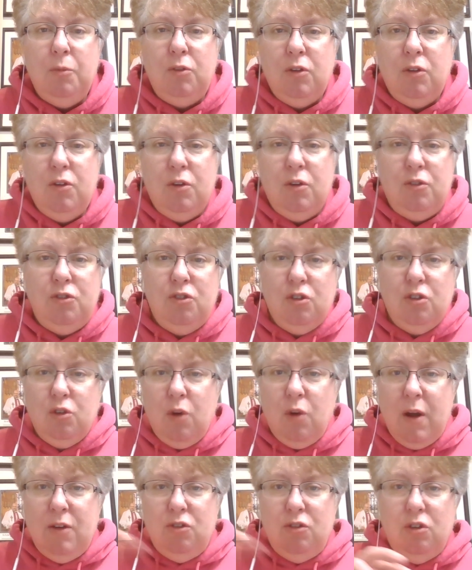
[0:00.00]
So there's
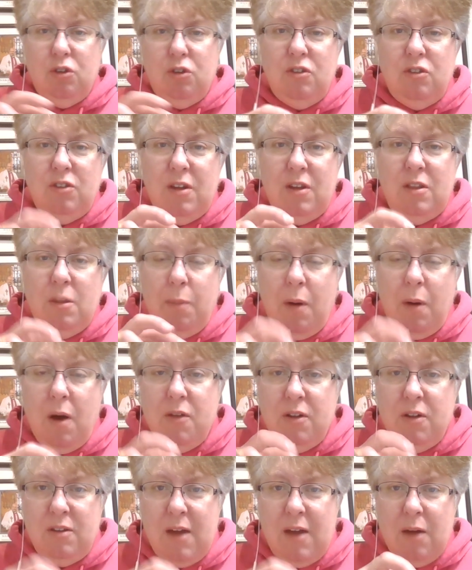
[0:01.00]
Christ Churches in the
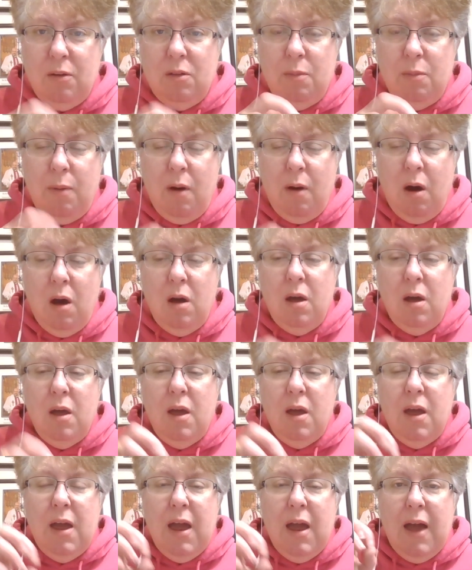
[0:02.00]
PA, the town of the PA,
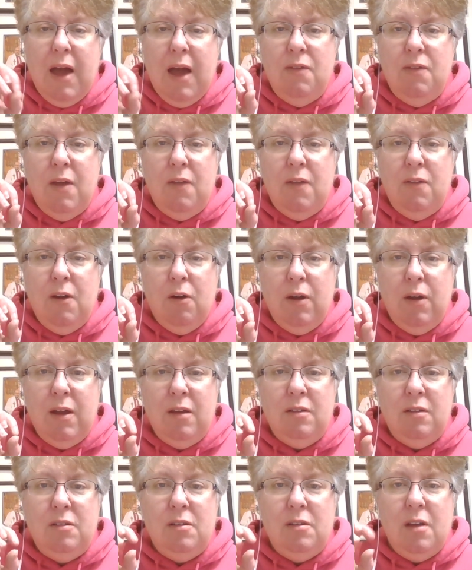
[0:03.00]
and then there
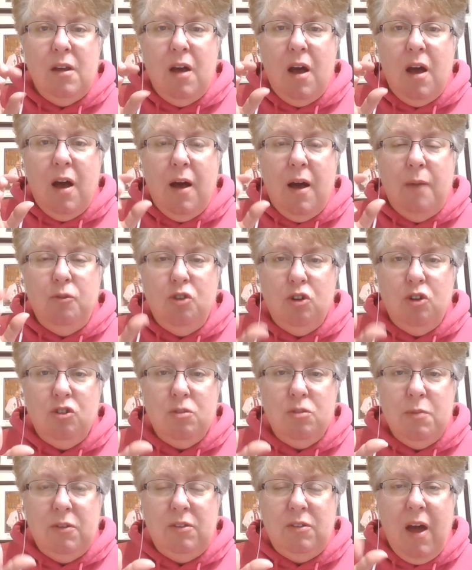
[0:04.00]
is
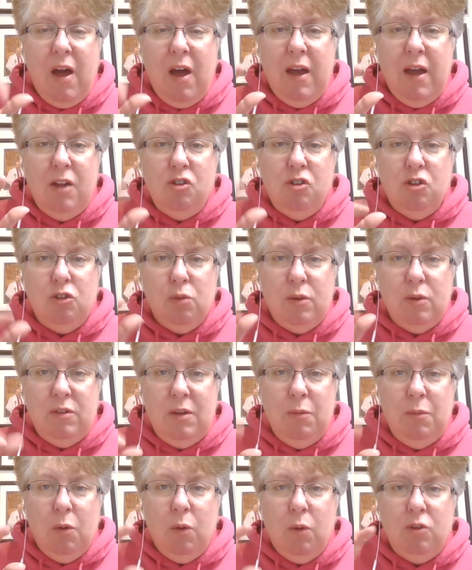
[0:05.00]
Church of the Messiah and Church of the
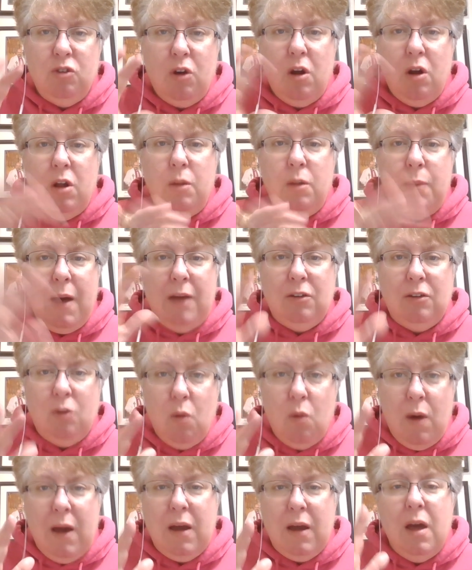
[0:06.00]
Redeemer, which are on the
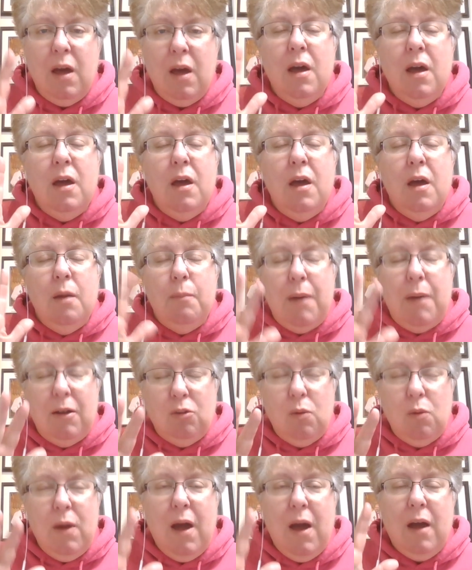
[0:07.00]

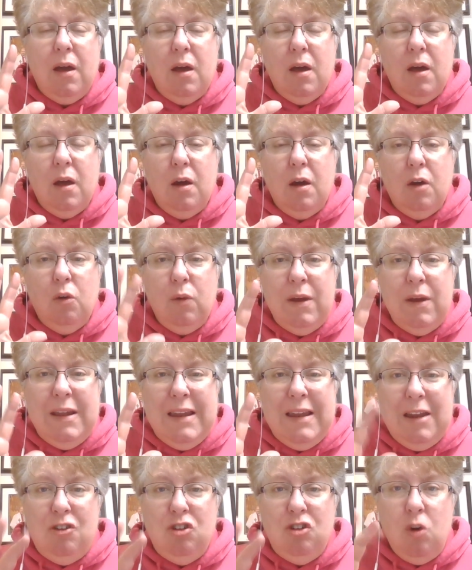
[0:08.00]
Opaskwayak Cree
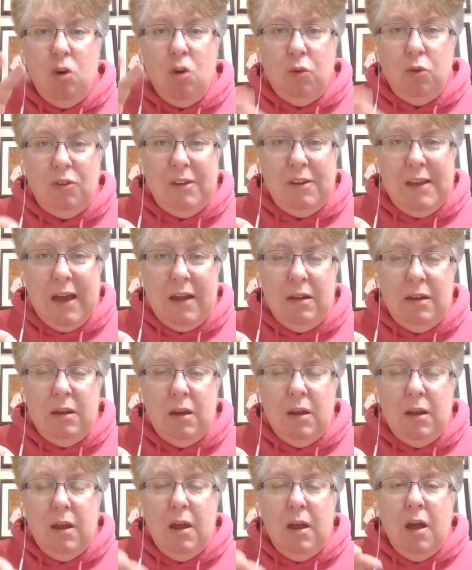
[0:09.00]
Nation, OCN,